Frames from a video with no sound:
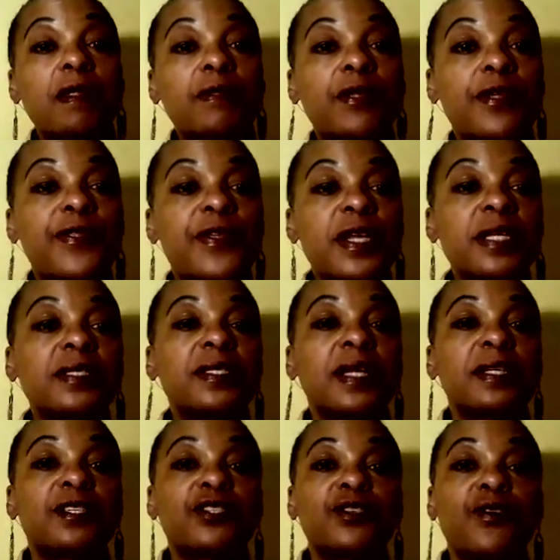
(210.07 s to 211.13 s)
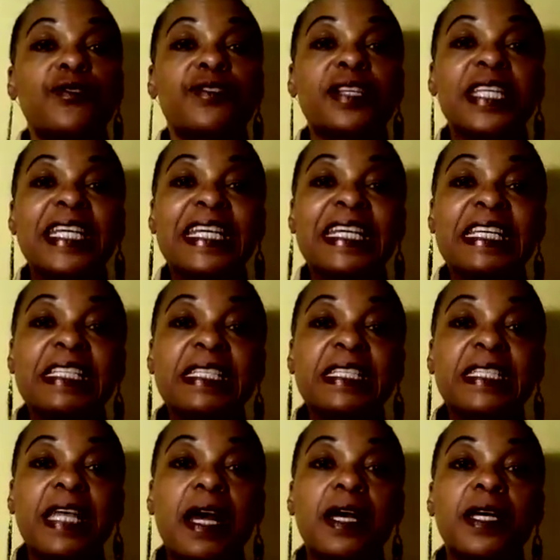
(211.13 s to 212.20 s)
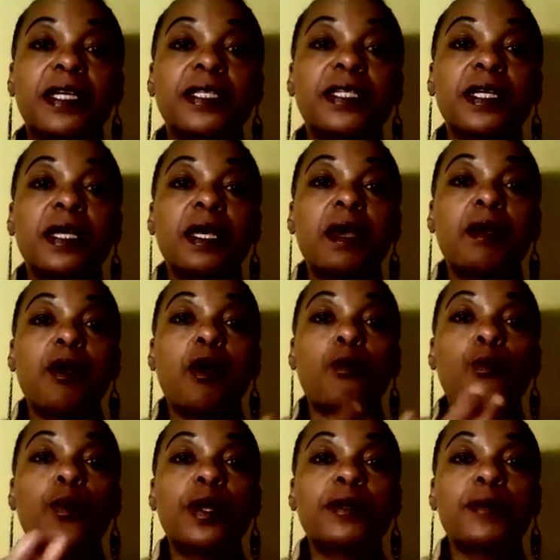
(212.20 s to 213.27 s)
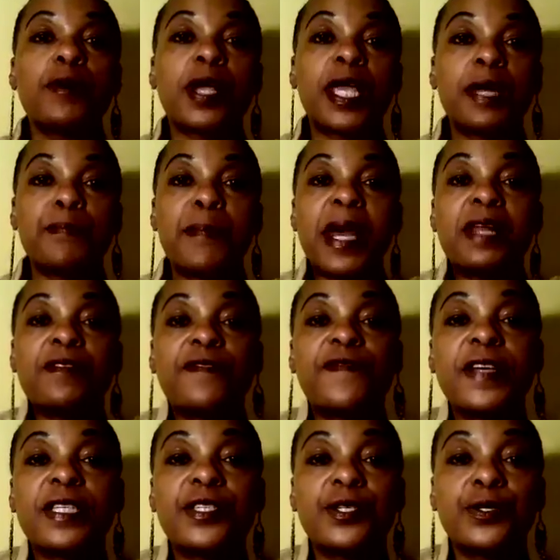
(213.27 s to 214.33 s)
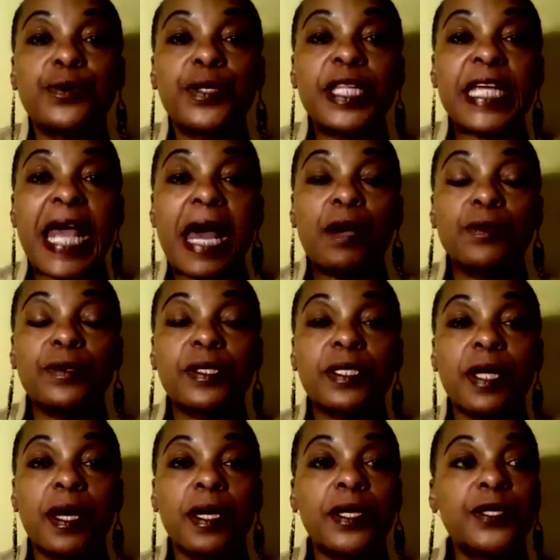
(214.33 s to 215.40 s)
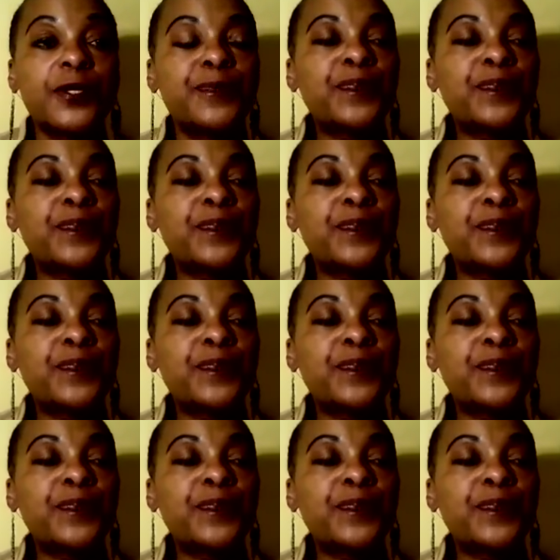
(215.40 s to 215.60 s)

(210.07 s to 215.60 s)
The things that start on the inside are what get manifested on the outside.